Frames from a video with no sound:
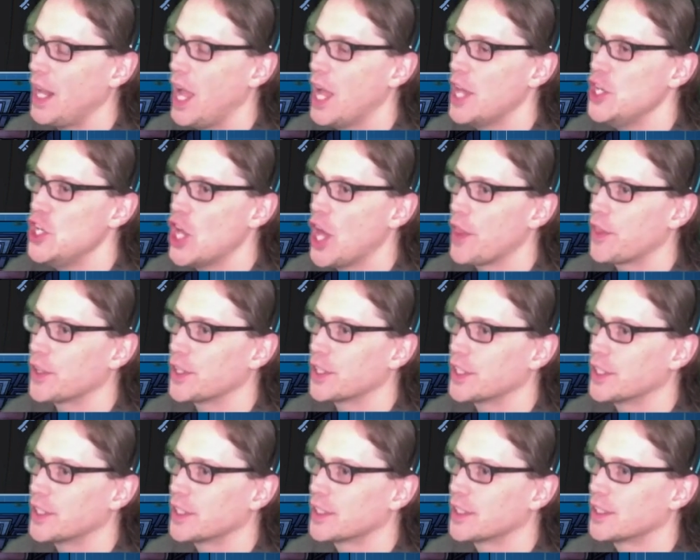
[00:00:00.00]

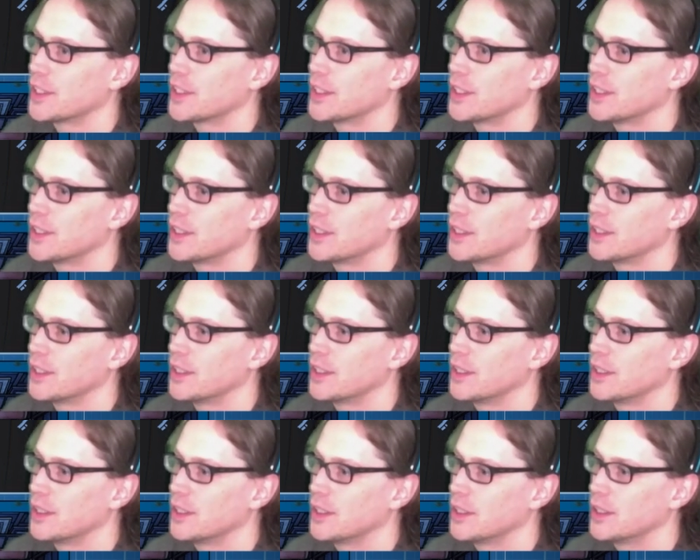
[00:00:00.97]
another
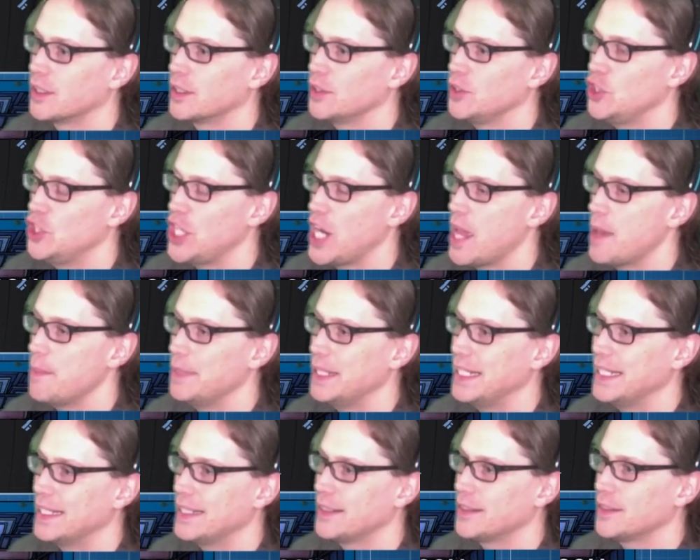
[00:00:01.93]
gem
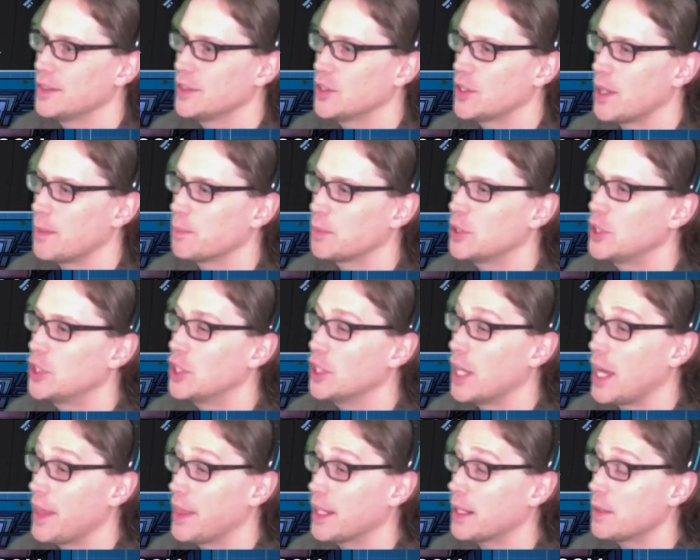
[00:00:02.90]
in it. So I'm
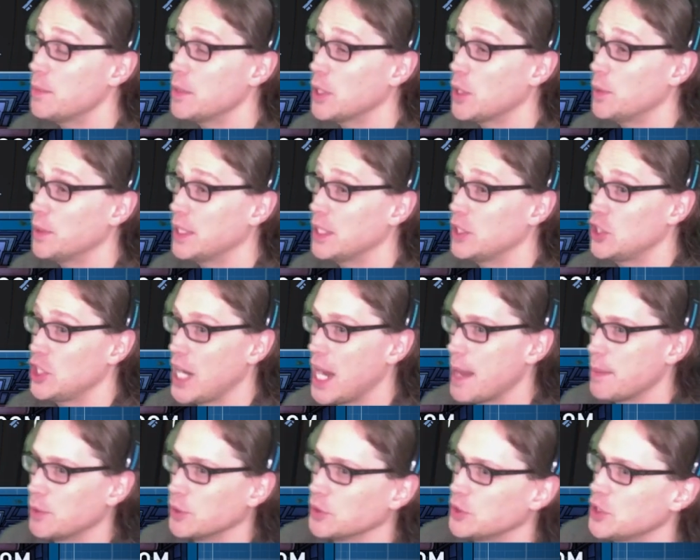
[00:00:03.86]
good. I think I'm going to go with the
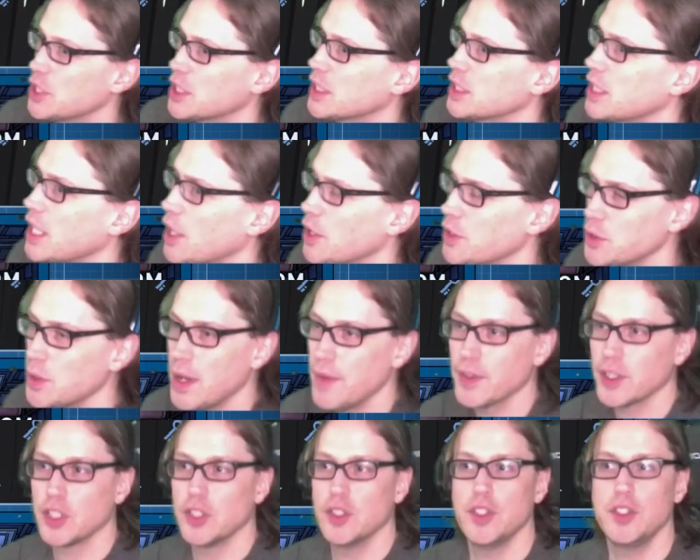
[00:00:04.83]
chapel just because I also
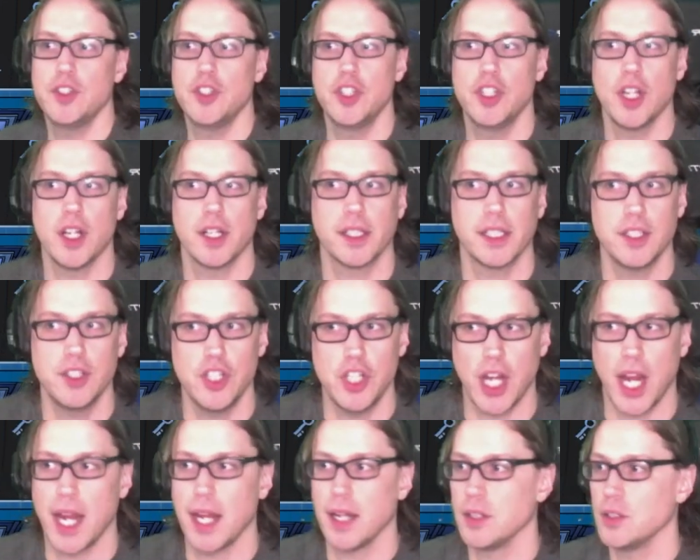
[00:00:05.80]
have a good chunk of
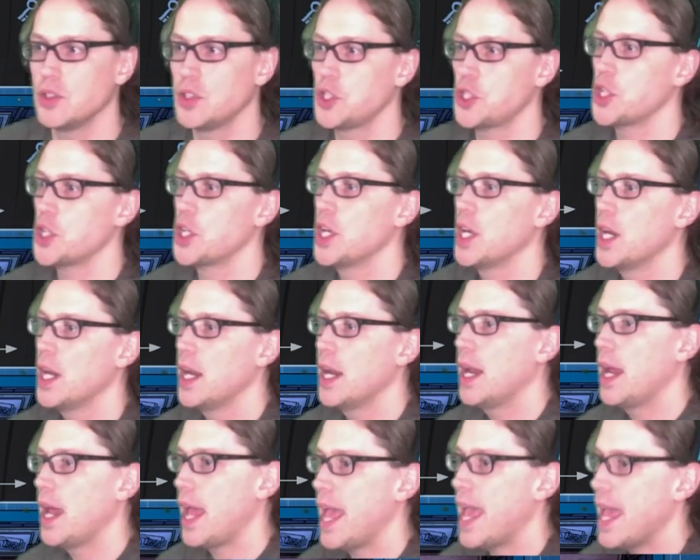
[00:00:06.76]
change
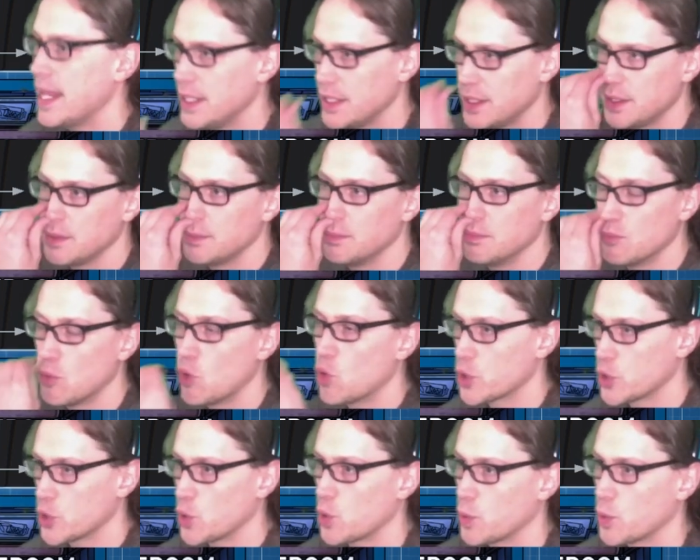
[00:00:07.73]
and
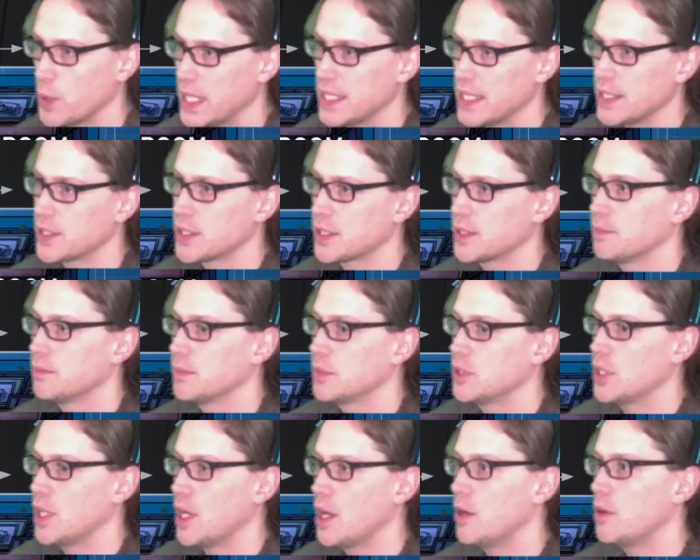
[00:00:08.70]
more doorways.
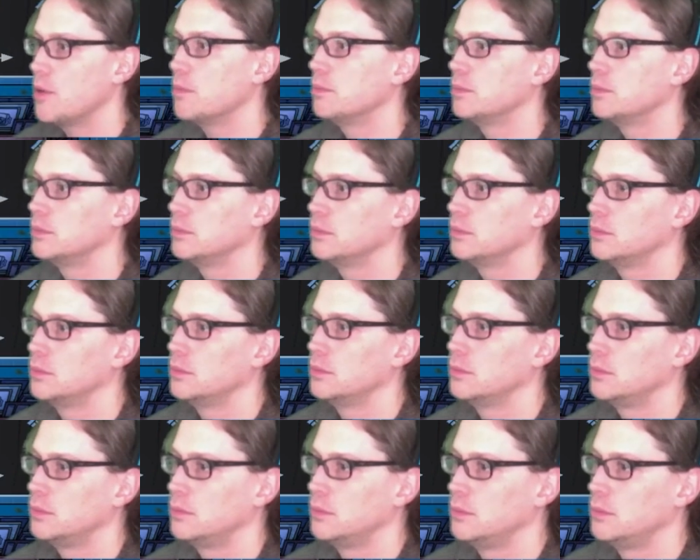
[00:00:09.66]
So
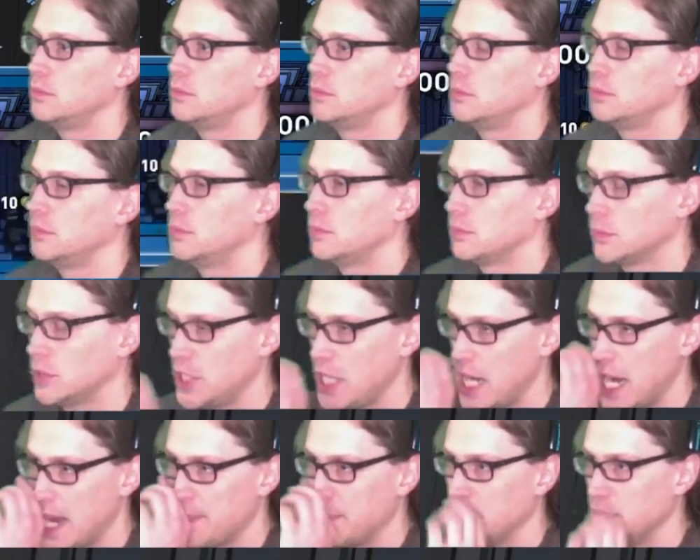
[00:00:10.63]

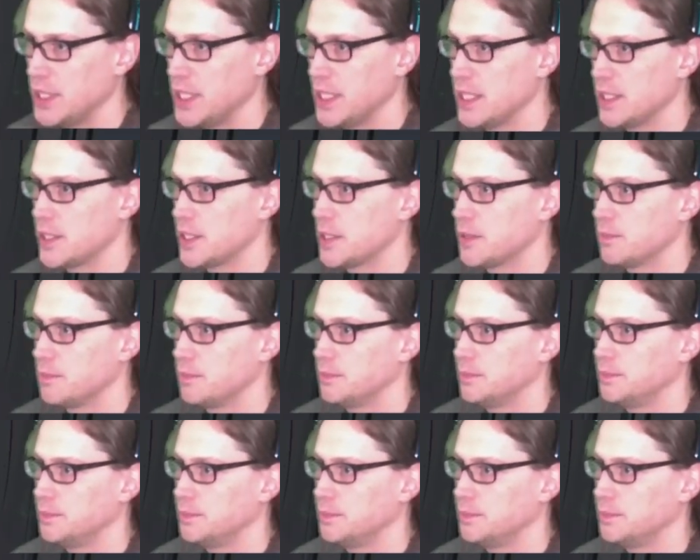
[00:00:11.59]
chapel it is.